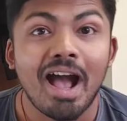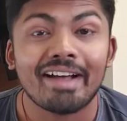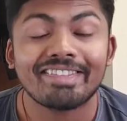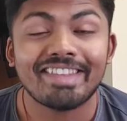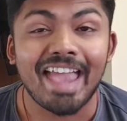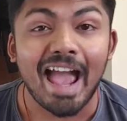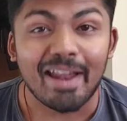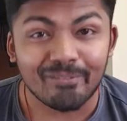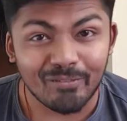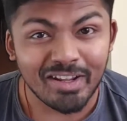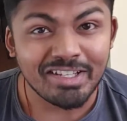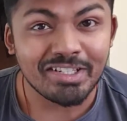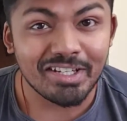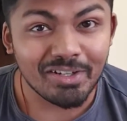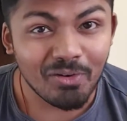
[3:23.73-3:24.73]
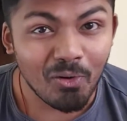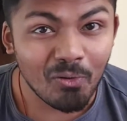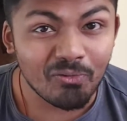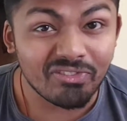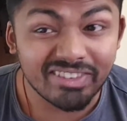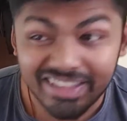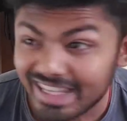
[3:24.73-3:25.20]
The adventure
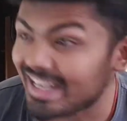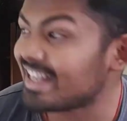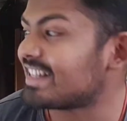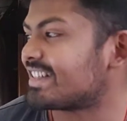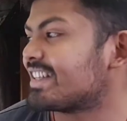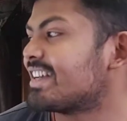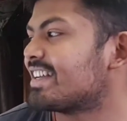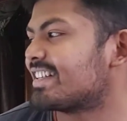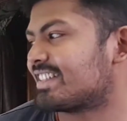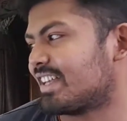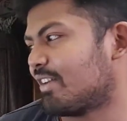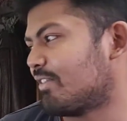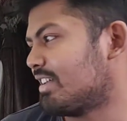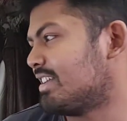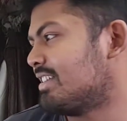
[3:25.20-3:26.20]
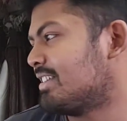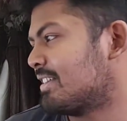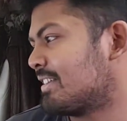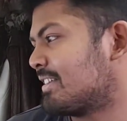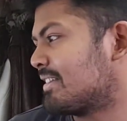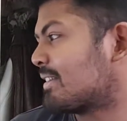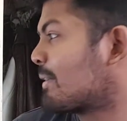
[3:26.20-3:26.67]
of these seven
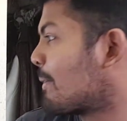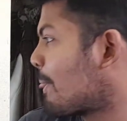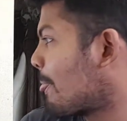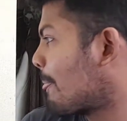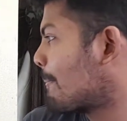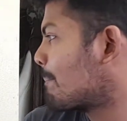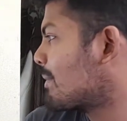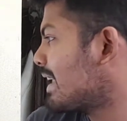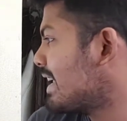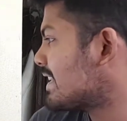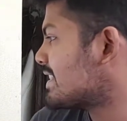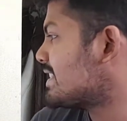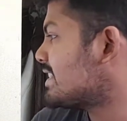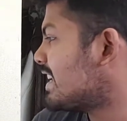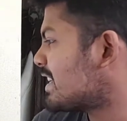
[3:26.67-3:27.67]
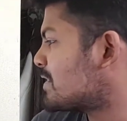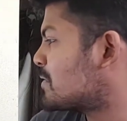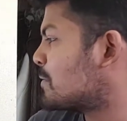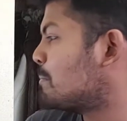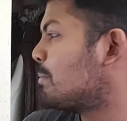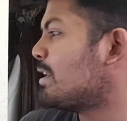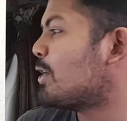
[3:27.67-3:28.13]
is yet
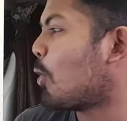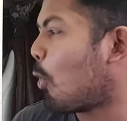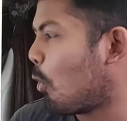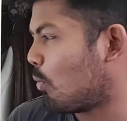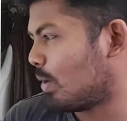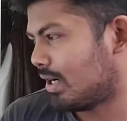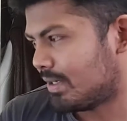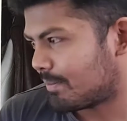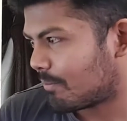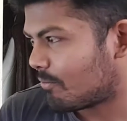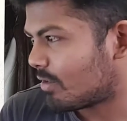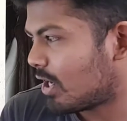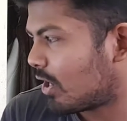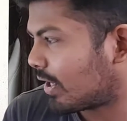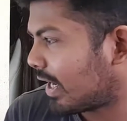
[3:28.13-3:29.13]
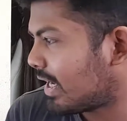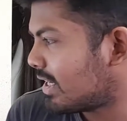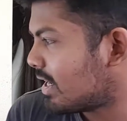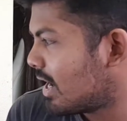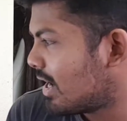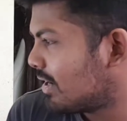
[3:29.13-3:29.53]
to be over. Okay.